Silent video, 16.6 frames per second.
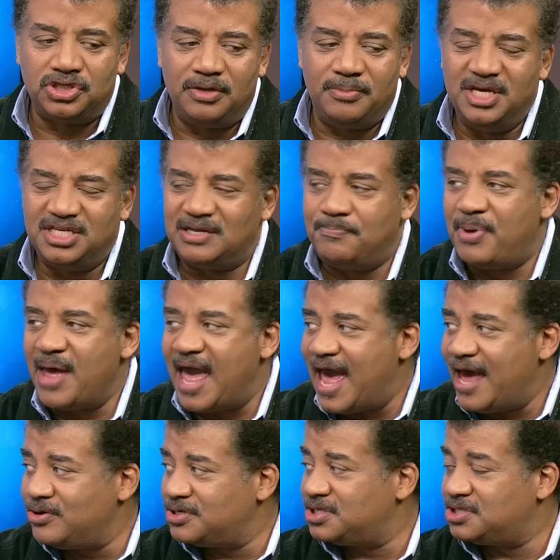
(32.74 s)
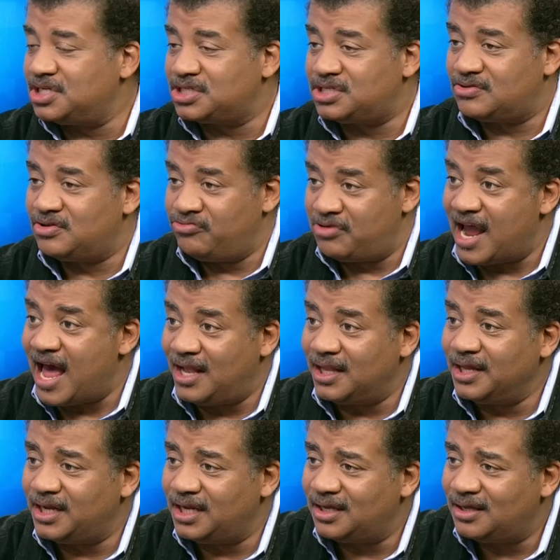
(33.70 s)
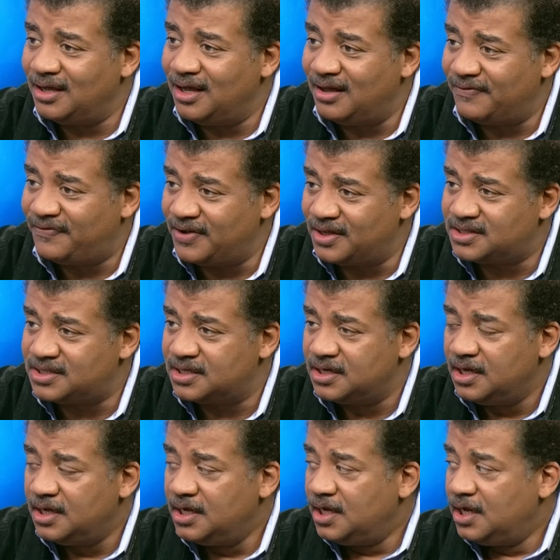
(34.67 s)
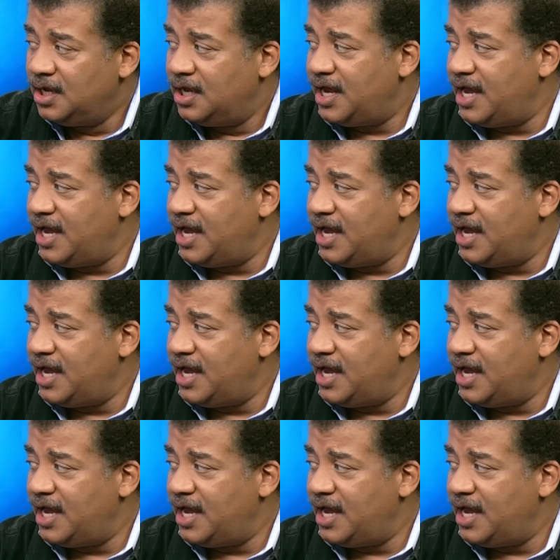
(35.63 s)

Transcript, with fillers: should it, is it bad or is it just the reality of it? Yes.